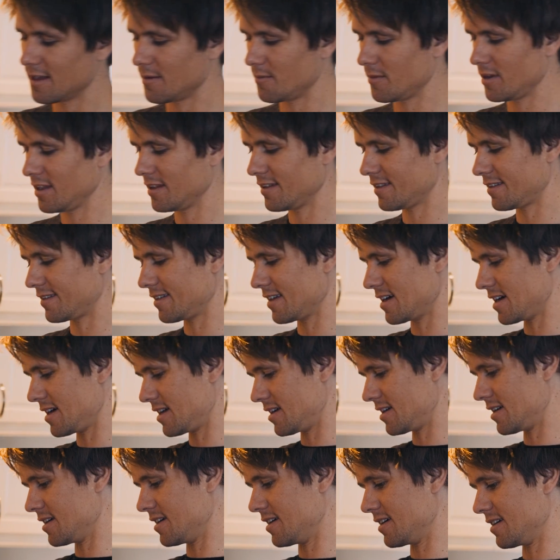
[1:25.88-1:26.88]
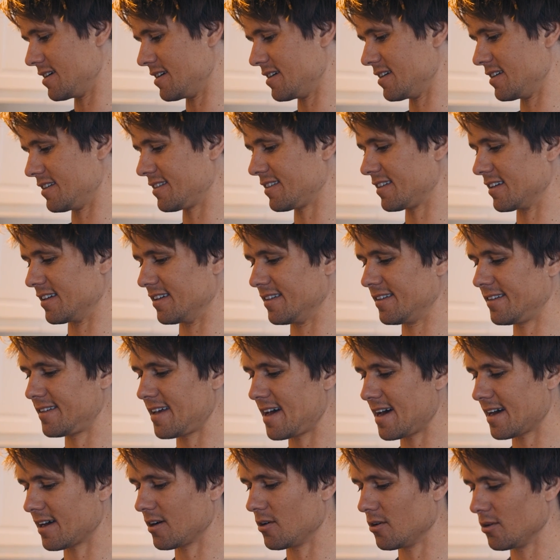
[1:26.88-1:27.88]
that means that it's gonna
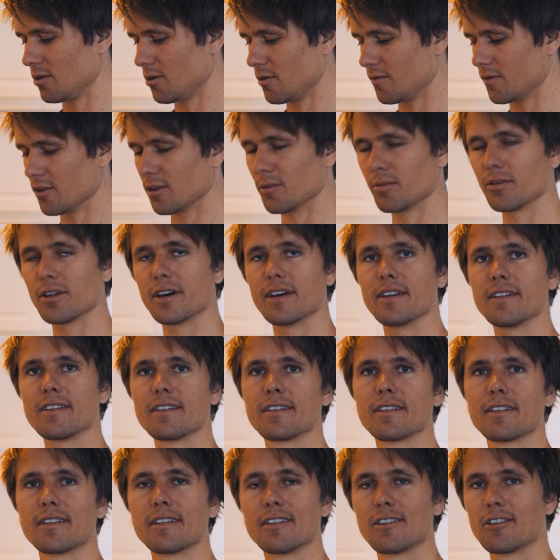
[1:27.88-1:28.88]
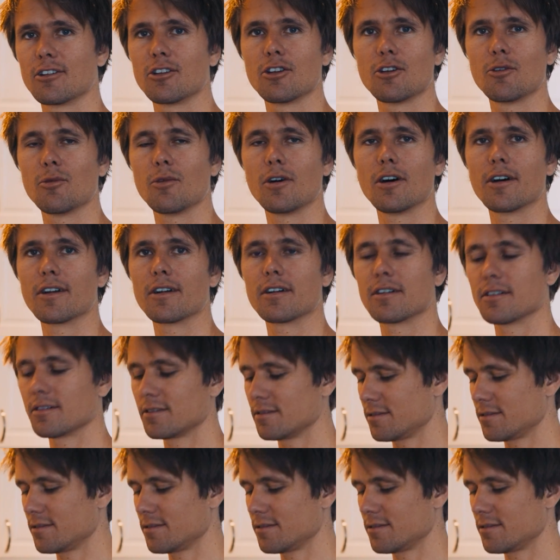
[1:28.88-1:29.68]
sag all over the place. So no water.